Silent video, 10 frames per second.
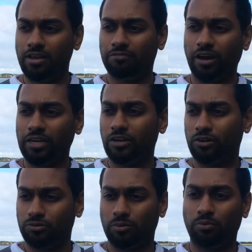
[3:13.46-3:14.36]
finally
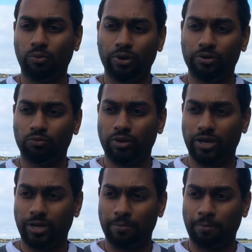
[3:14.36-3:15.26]
got to a point
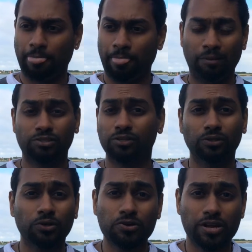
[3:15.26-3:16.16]
where I'm still
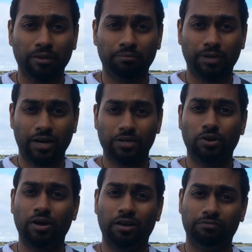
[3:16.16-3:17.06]
learning, but I
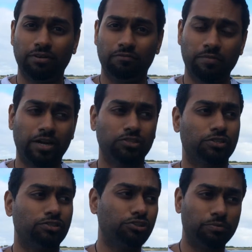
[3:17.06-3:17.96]
know I've managed to
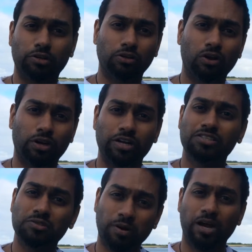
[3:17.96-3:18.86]
contribute a lot and
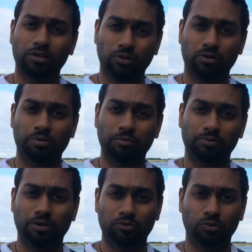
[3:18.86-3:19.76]
inspire a lot of people
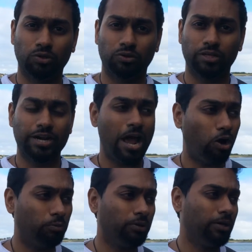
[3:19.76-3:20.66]
around the world, and
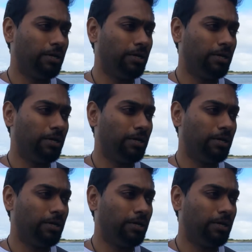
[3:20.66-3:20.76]
help